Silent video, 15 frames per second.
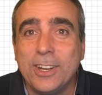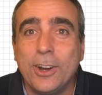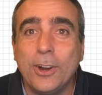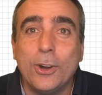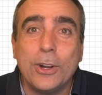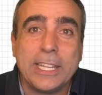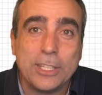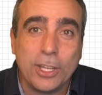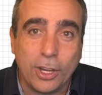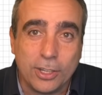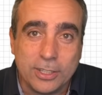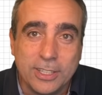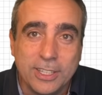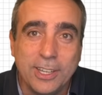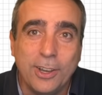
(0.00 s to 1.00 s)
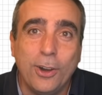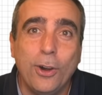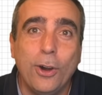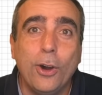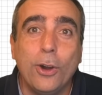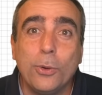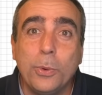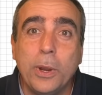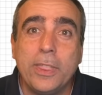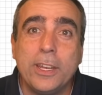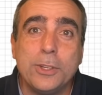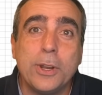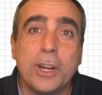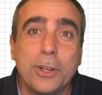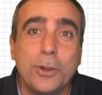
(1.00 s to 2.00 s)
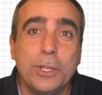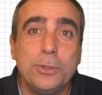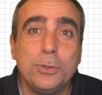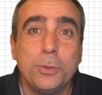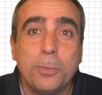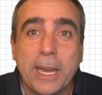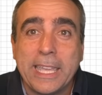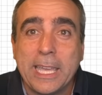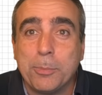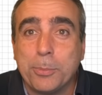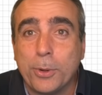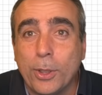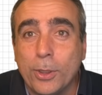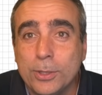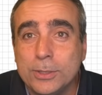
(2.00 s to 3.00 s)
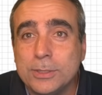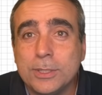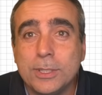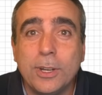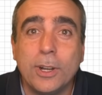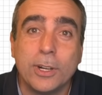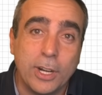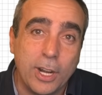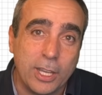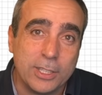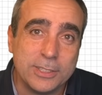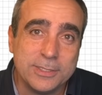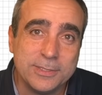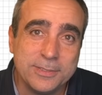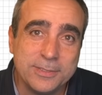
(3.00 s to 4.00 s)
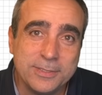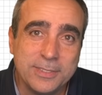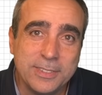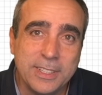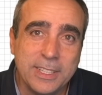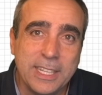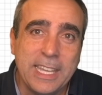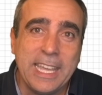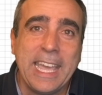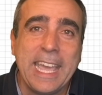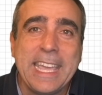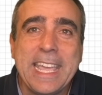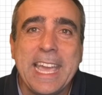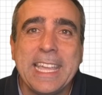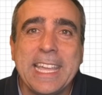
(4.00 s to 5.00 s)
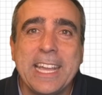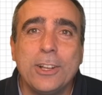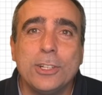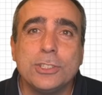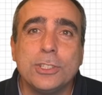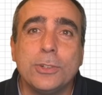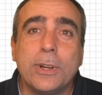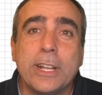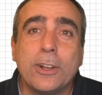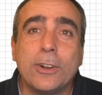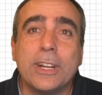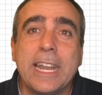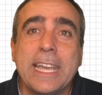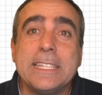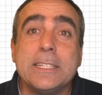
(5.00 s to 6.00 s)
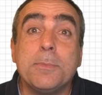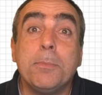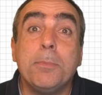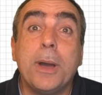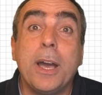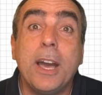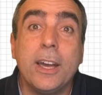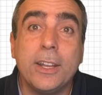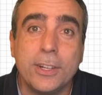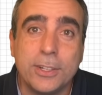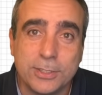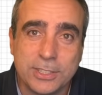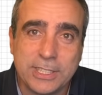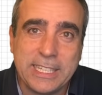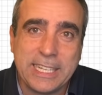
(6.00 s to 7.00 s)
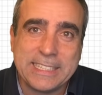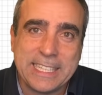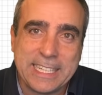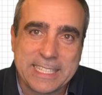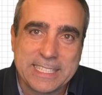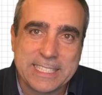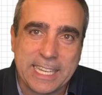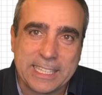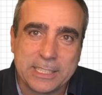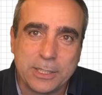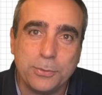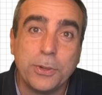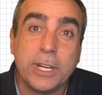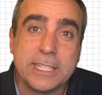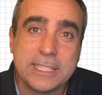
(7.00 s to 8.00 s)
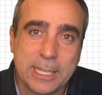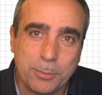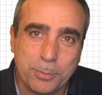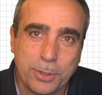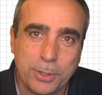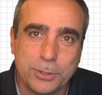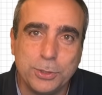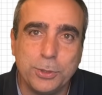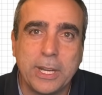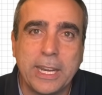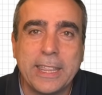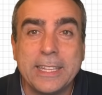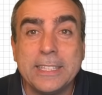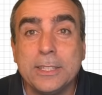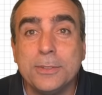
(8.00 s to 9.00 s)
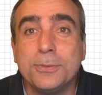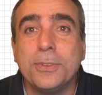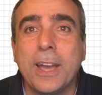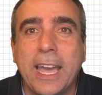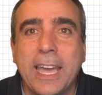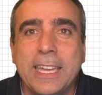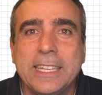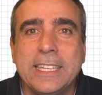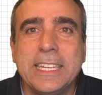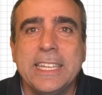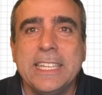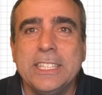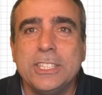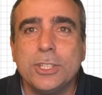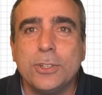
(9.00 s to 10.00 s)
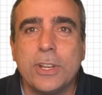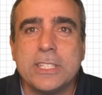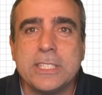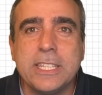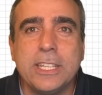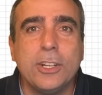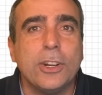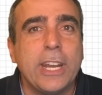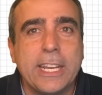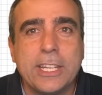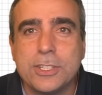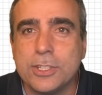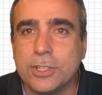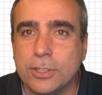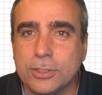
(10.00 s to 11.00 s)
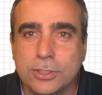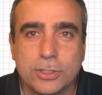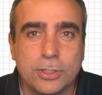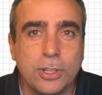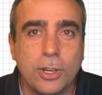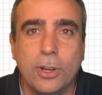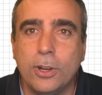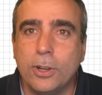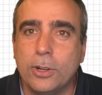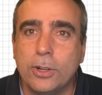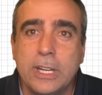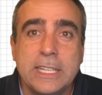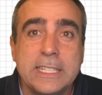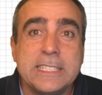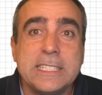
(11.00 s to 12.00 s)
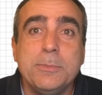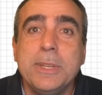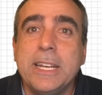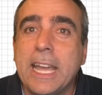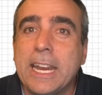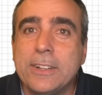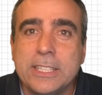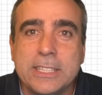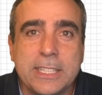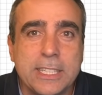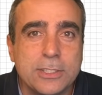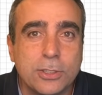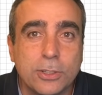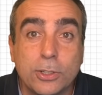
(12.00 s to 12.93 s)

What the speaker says: or a dog, or whether you are going to buy a product or not. AI can also recognize patterns in a data set. For example, you can identify interesting connections or similarities or